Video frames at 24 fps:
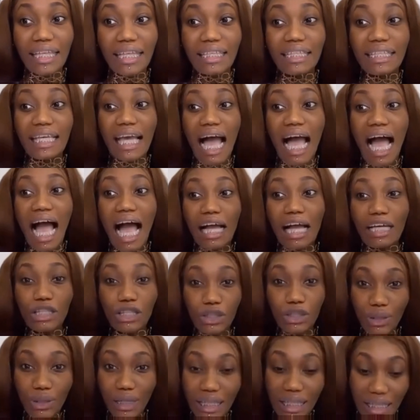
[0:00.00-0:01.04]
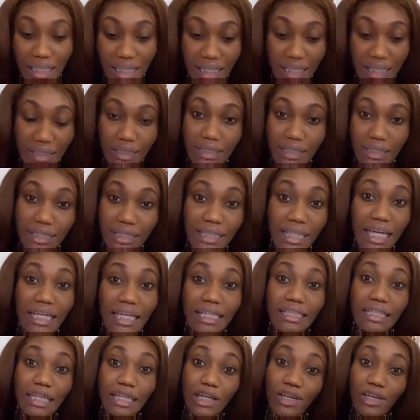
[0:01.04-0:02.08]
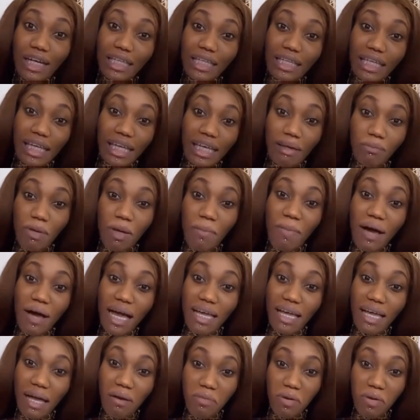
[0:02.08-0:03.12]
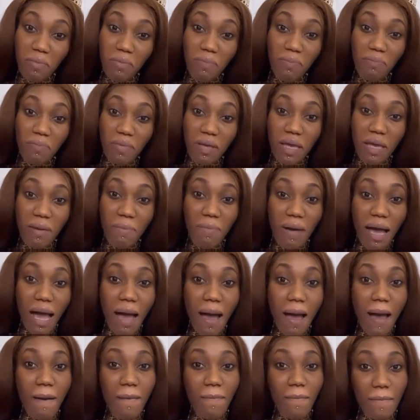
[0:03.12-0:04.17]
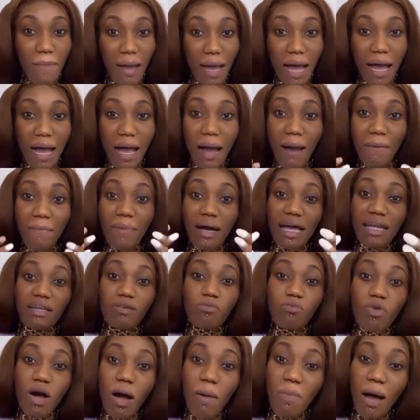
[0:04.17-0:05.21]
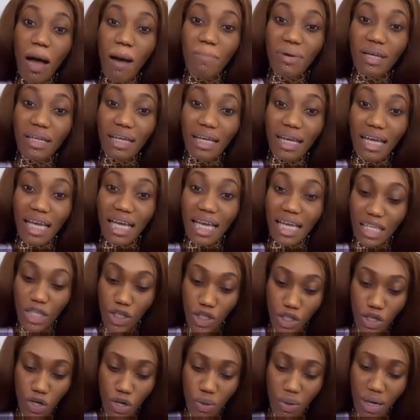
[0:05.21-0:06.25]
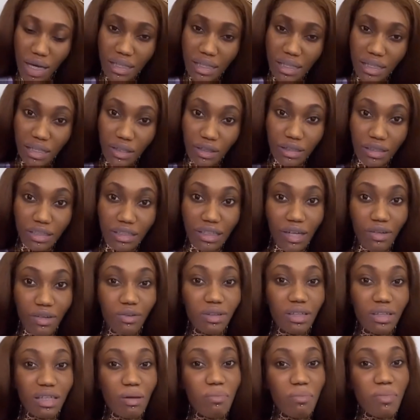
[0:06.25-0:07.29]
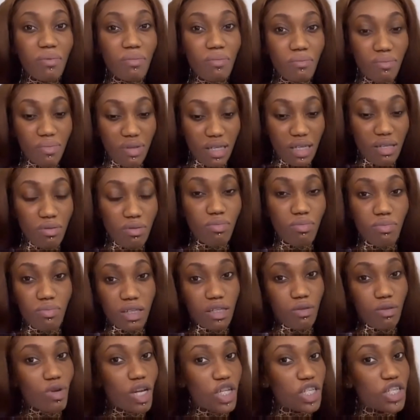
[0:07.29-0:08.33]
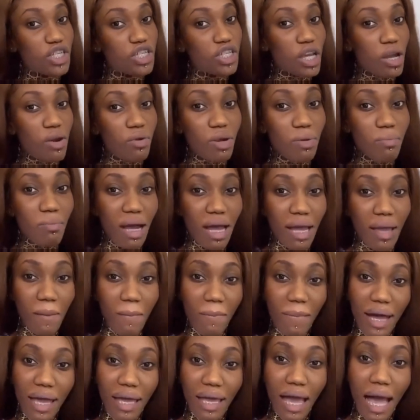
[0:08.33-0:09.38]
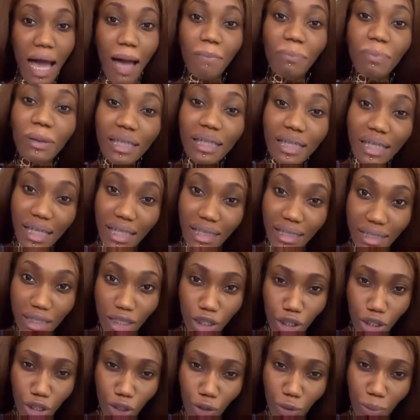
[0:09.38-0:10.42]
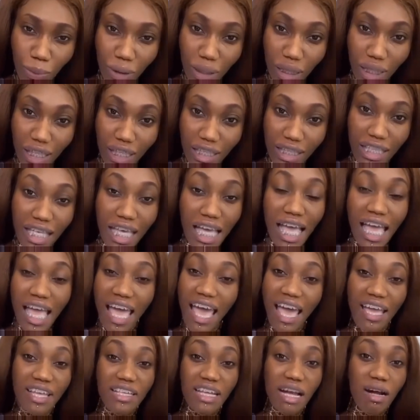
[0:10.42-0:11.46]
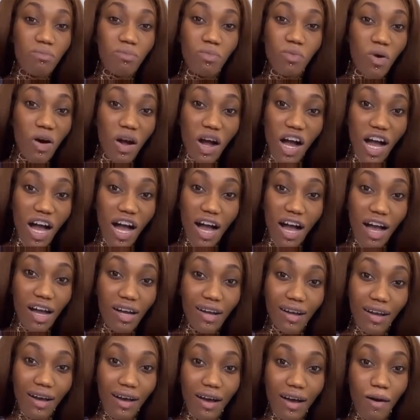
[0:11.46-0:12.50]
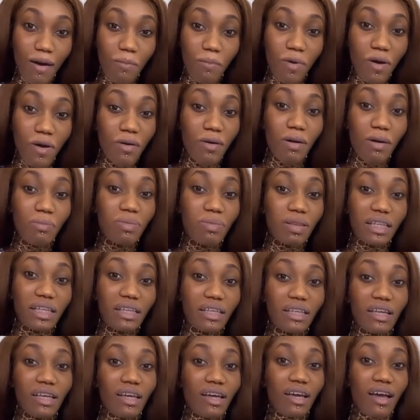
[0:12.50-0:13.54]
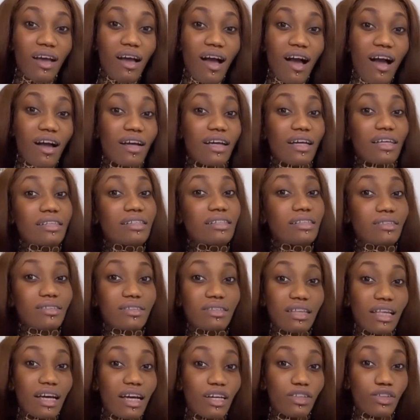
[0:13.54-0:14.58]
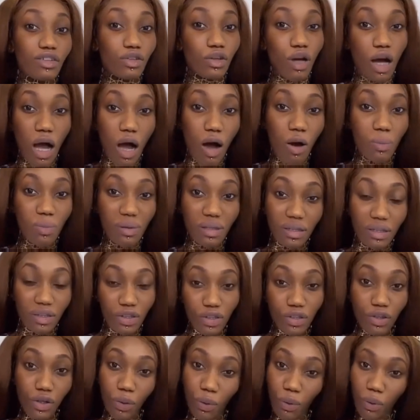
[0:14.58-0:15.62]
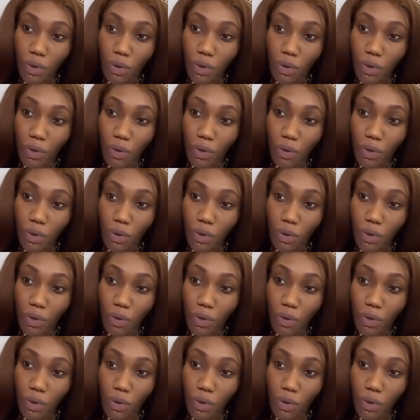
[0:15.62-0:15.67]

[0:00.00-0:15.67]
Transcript: And actually today is a great day me ba ya me ba abane mo ababe. You know, it didn't get down. I'm sharing my happiness, you know, because any more, Anka, probably, Anka, still now, no, I'll be